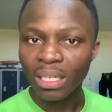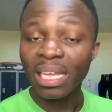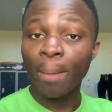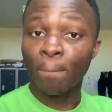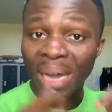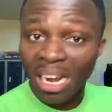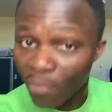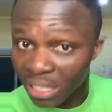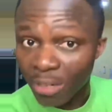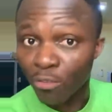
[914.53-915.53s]
They are
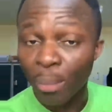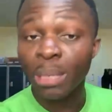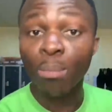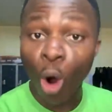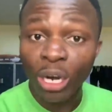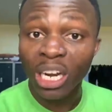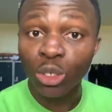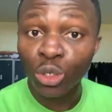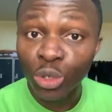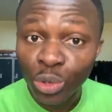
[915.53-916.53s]
benefiting from it more
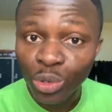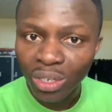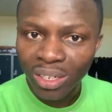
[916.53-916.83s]
than you do.